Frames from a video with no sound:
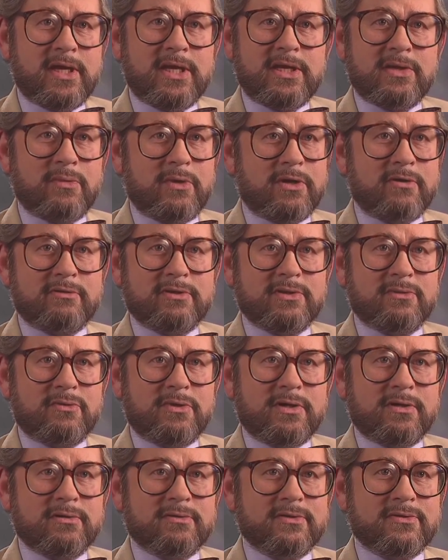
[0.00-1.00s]
anywhere in the
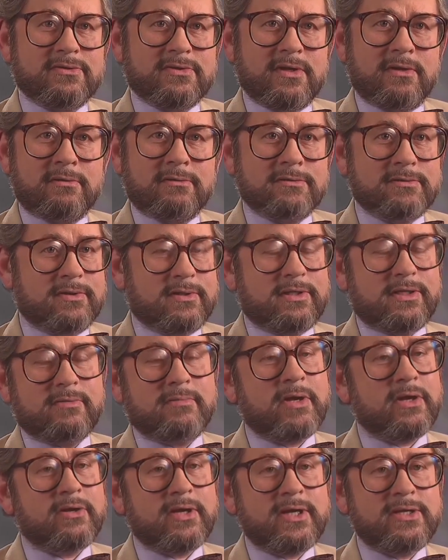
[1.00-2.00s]
world that's older than
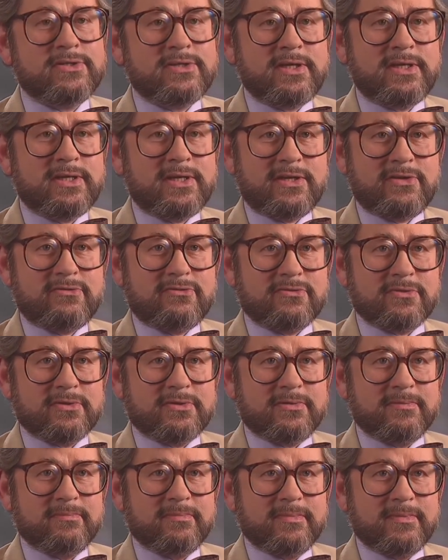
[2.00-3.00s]
about 1800,